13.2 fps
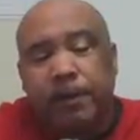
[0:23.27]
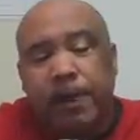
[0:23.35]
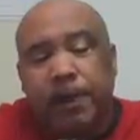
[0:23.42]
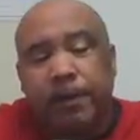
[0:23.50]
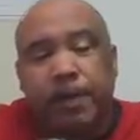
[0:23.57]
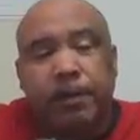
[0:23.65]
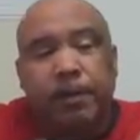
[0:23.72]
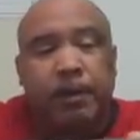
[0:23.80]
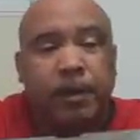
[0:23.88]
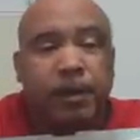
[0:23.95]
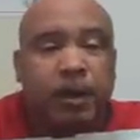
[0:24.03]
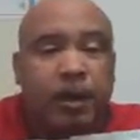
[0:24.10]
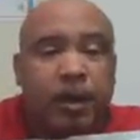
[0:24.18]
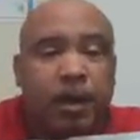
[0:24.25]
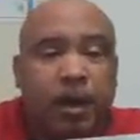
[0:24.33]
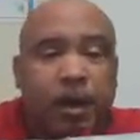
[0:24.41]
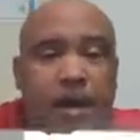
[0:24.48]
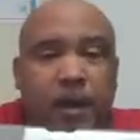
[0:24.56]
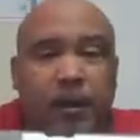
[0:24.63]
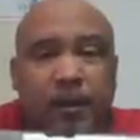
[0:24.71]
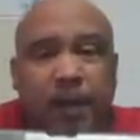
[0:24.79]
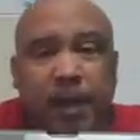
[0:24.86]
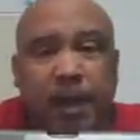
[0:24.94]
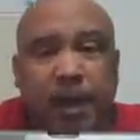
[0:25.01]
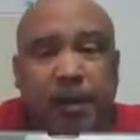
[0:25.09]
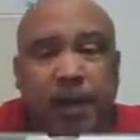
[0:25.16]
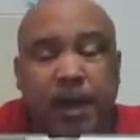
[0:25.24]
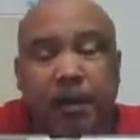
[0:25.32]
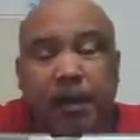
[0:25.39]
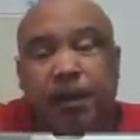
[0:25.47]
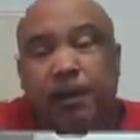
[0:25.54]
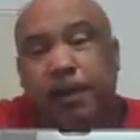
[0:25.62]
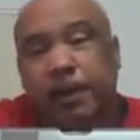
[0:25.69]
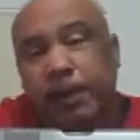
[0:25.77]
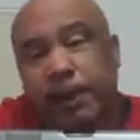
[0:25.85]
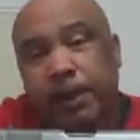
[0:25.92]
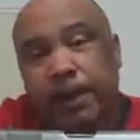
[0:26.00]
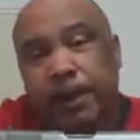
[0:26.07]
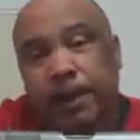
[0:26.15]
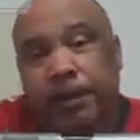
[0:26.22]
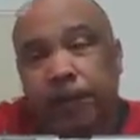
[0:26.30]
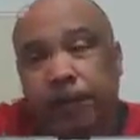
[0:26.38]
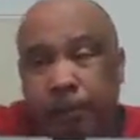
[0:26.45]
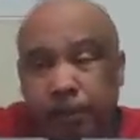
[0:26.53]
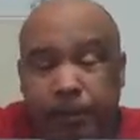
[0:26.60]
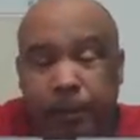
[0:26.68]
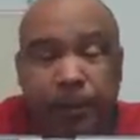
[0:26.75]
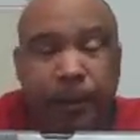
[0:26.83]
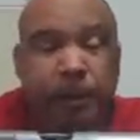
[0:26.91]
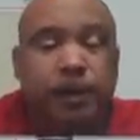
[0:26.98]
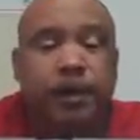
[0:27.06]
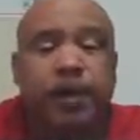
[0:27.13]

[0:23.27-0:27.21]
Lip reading: Actually, I put all of my live ammo in the other room here.